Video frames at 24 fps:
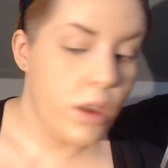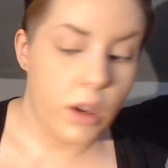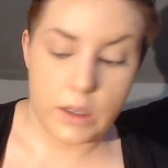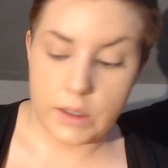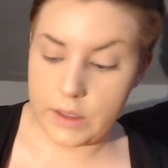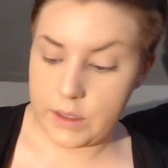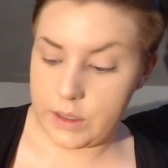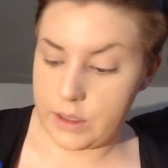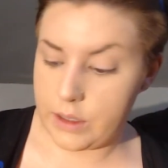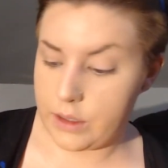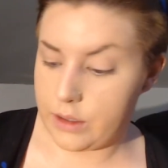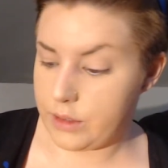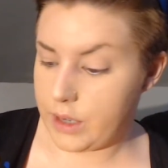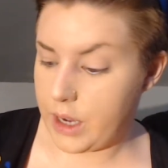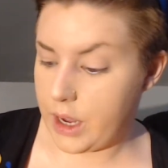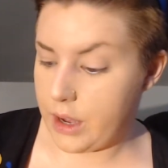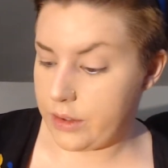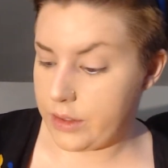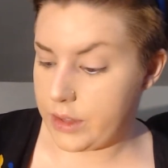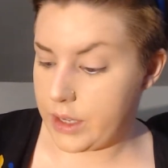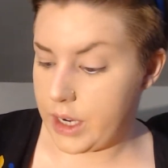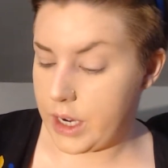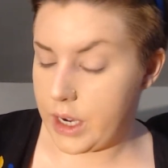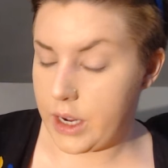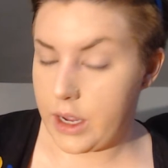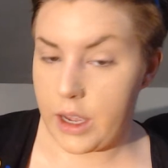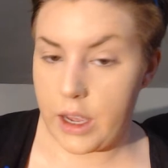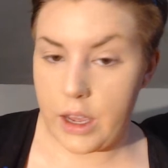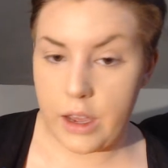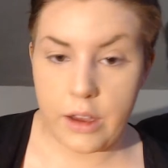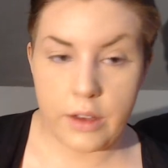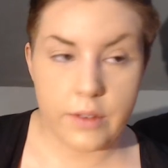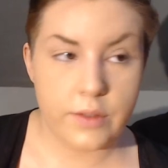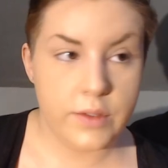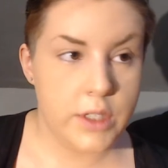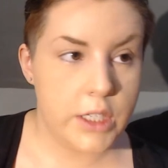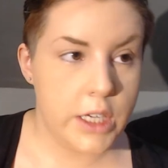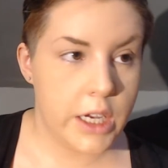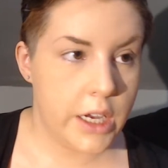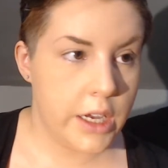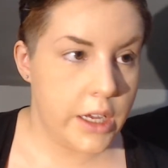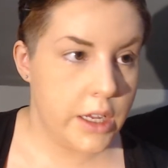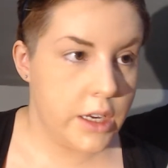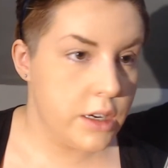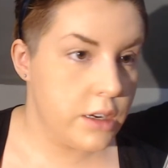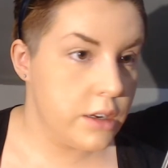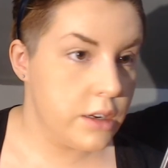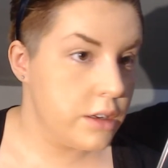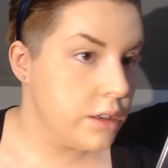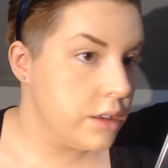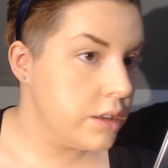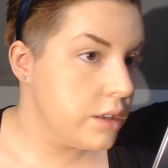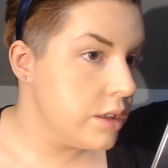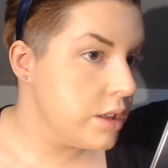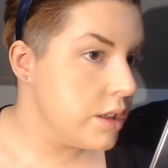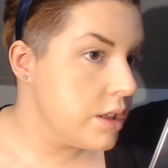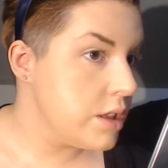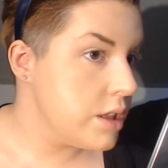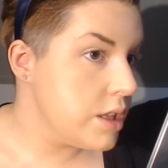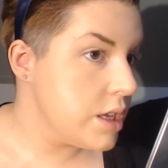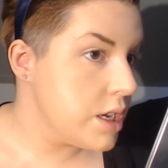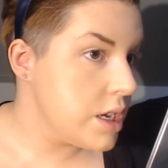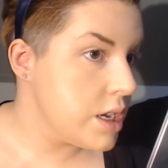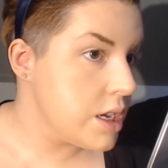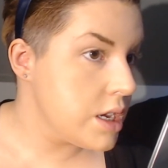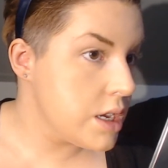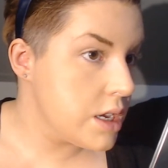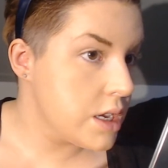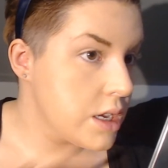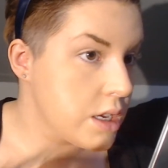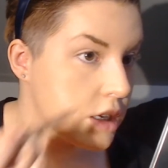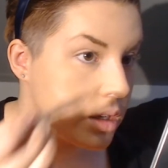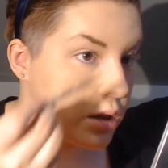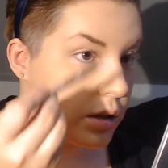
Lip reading: So now that I have done the